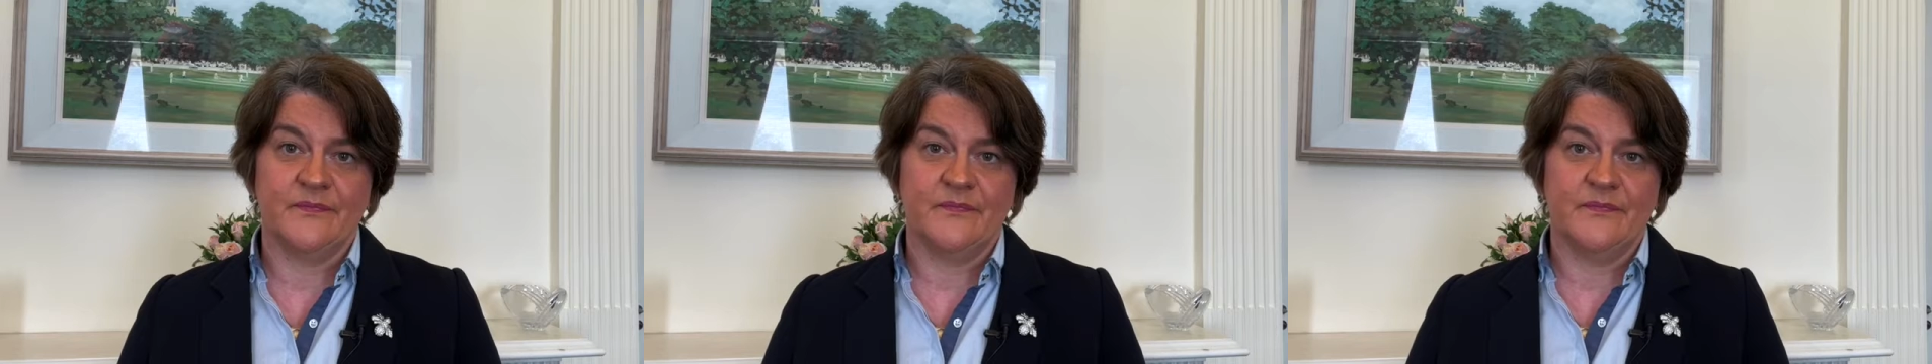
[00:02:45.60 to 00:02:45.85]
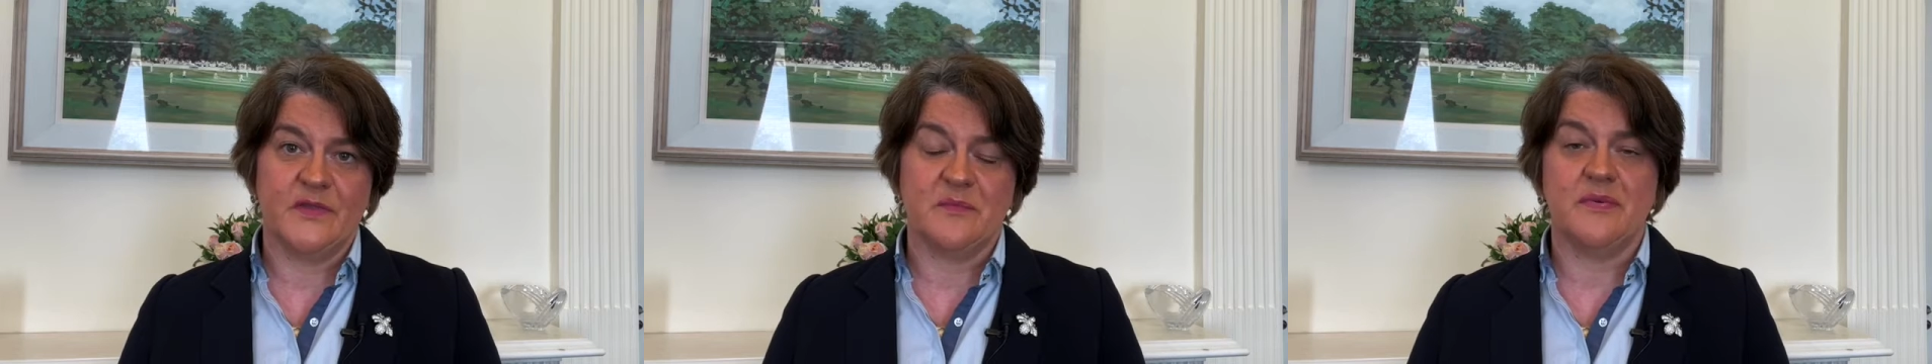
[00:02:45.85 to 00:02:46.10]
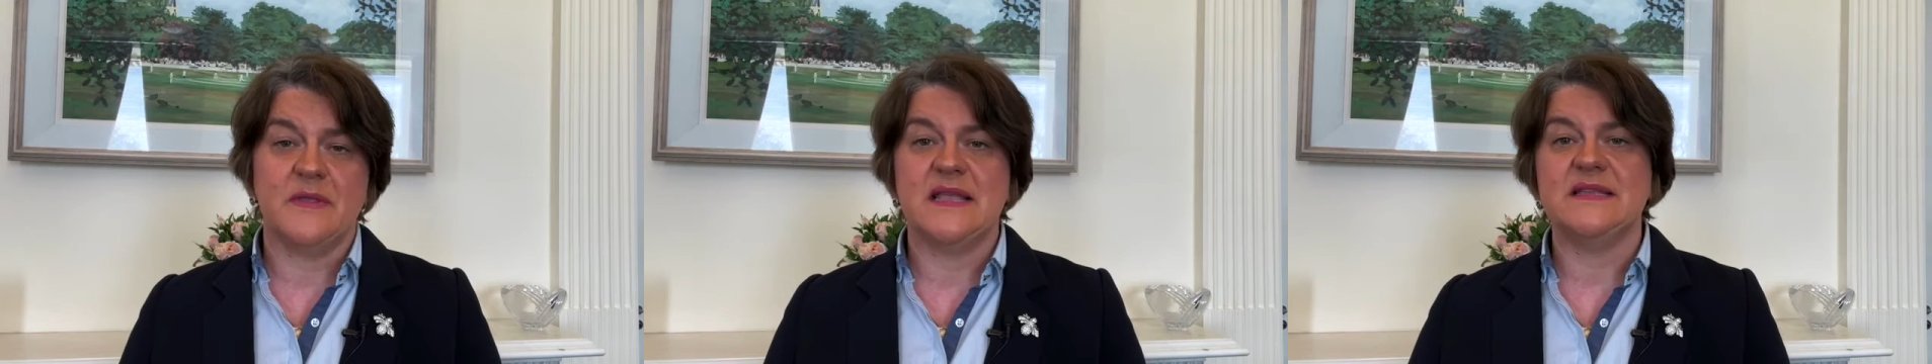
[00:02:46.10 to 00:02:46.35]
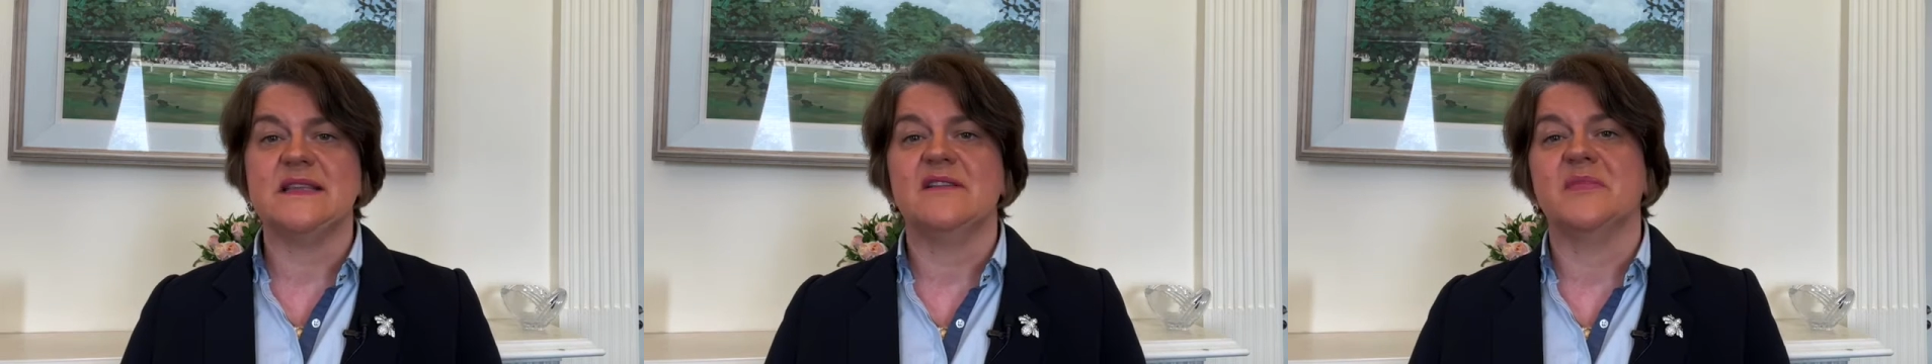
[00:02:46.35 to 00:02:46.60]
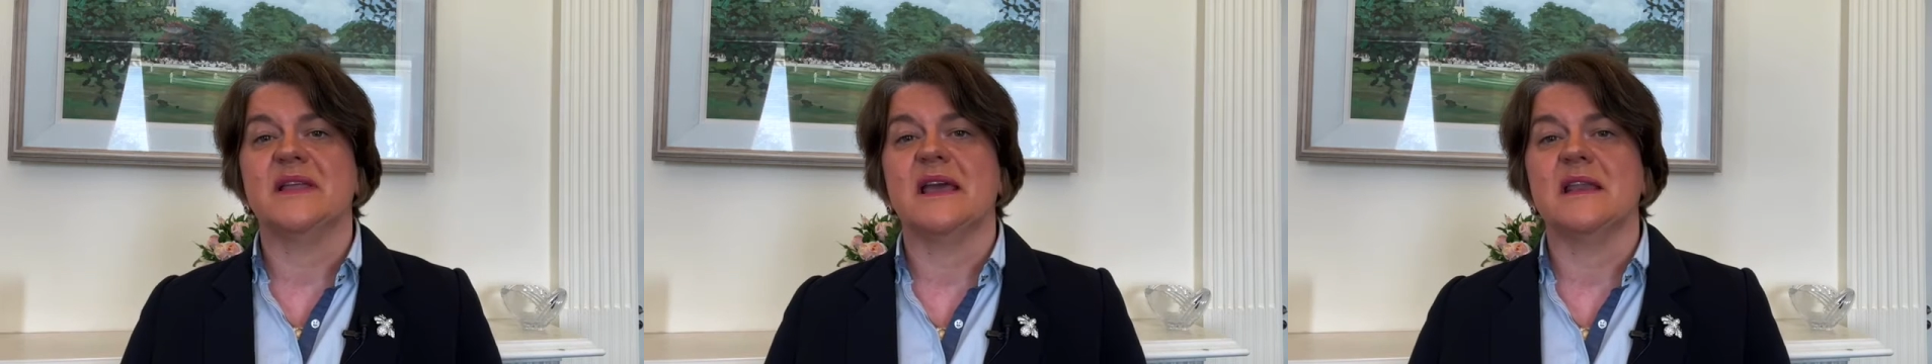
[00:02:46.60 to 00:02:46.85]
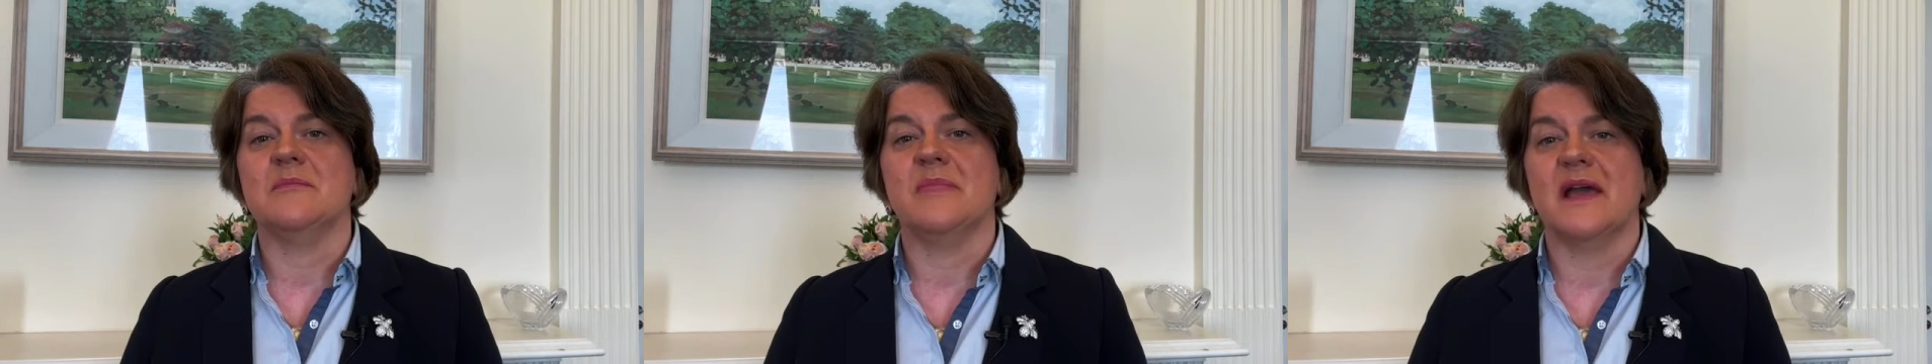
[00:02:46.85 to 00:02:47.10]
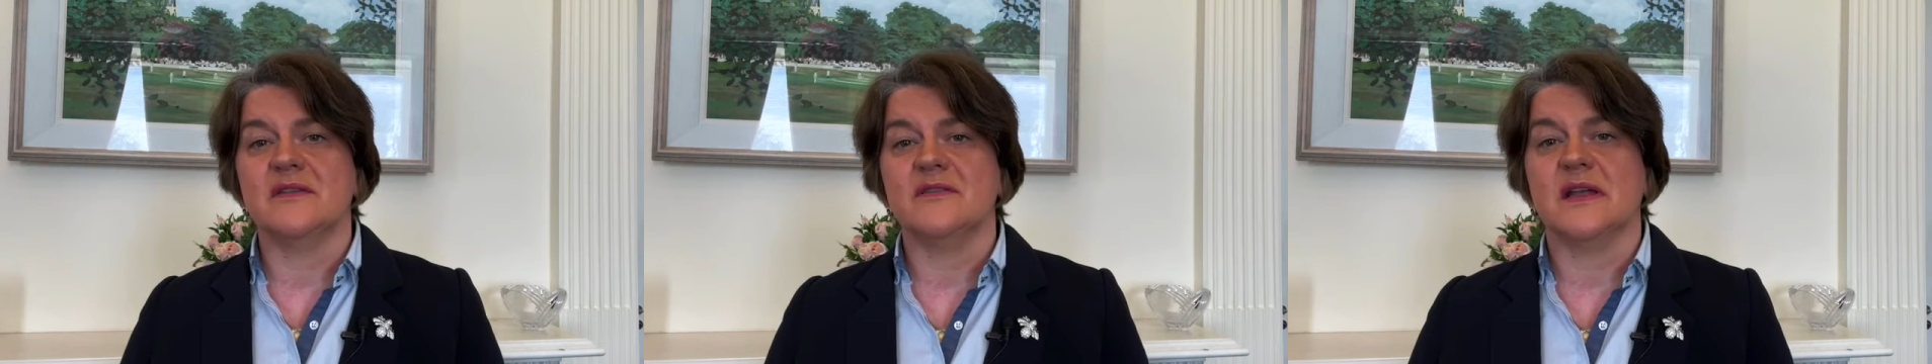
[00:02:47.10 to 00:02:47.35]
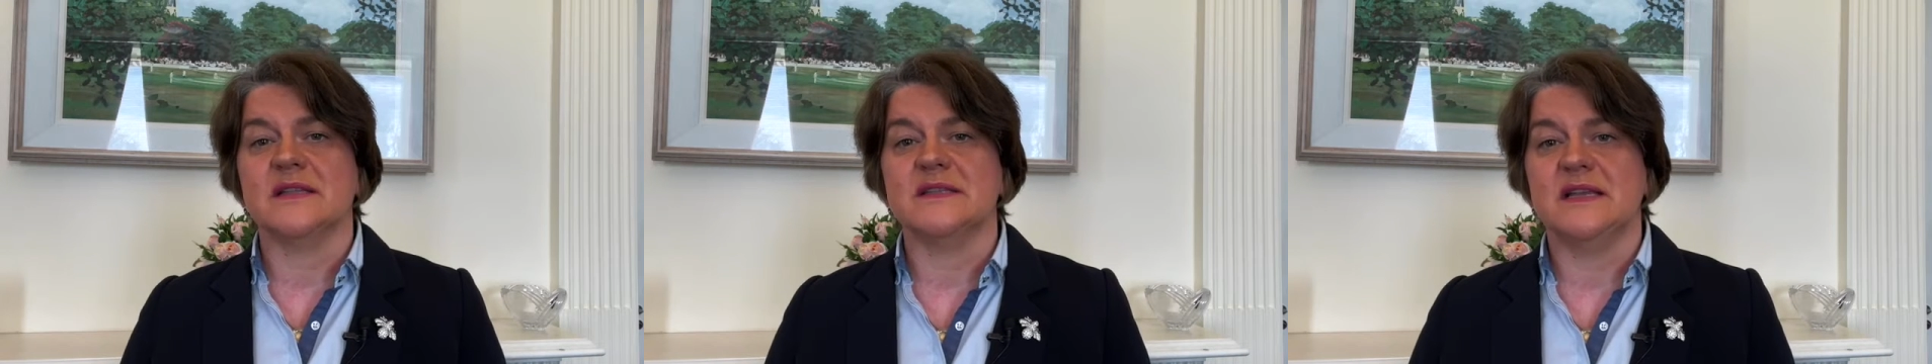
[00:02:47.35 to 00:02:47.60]
The police have been getting better
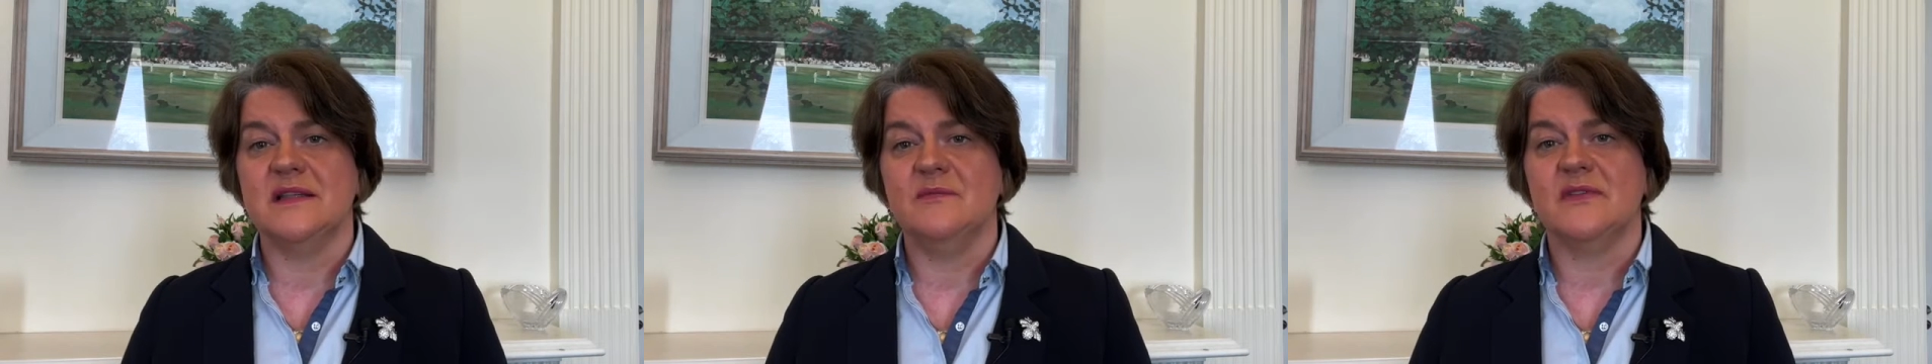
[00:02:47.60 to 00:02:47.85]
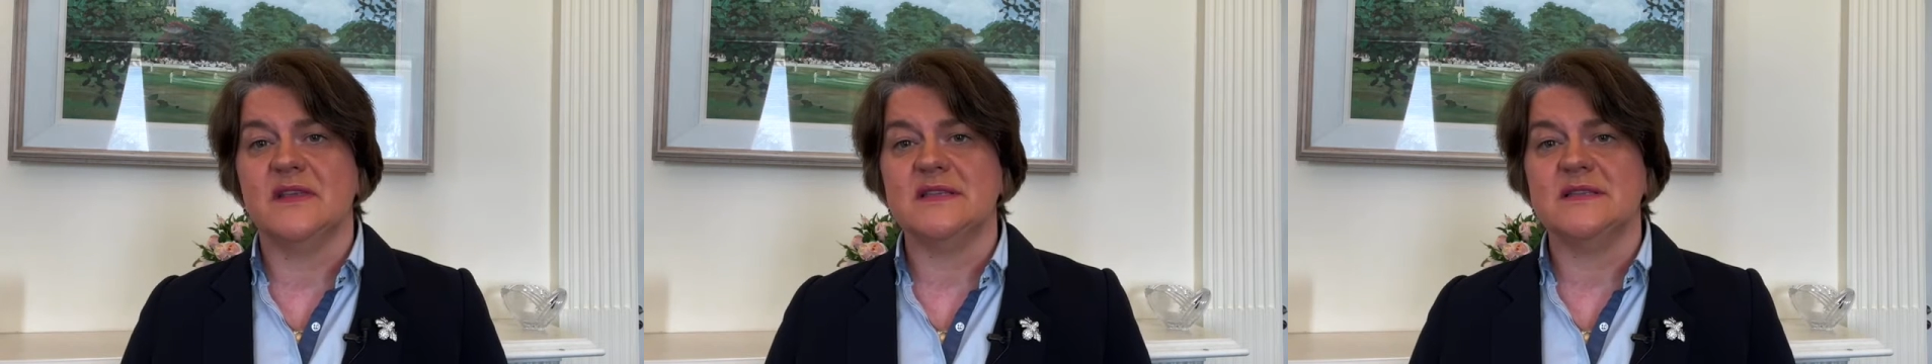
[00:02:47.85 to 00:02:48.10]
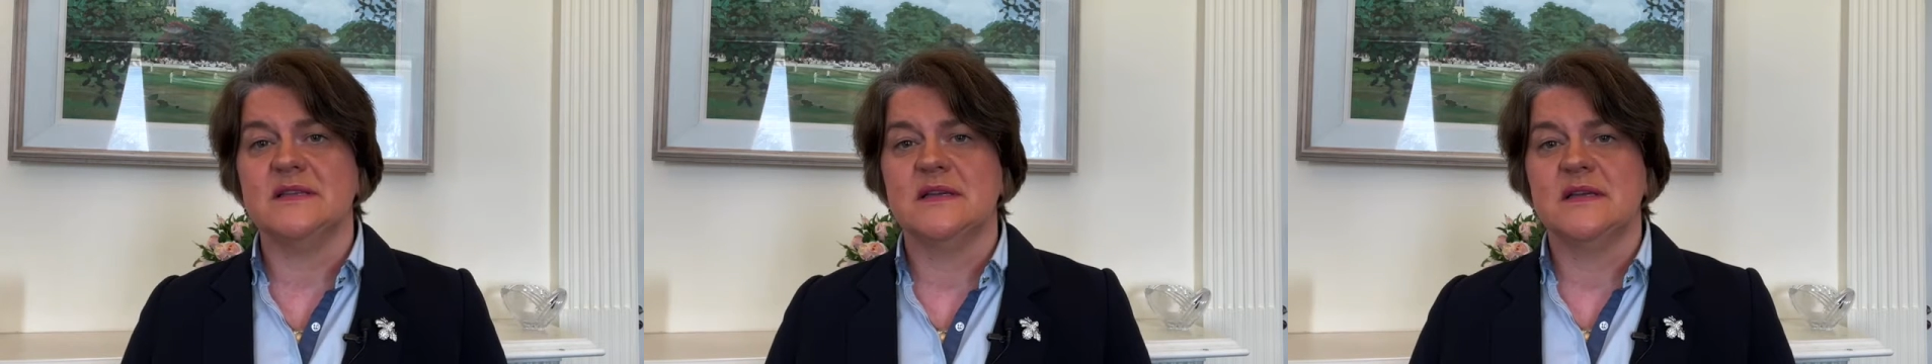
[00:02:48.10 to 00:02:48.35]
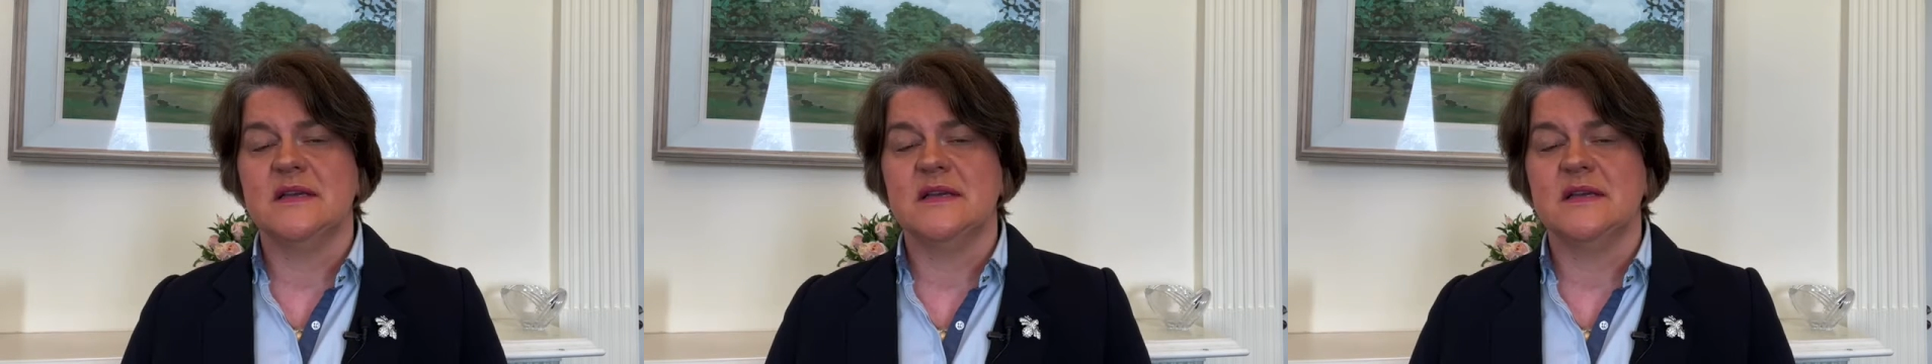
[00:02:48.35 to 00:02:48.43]
at dealing with this,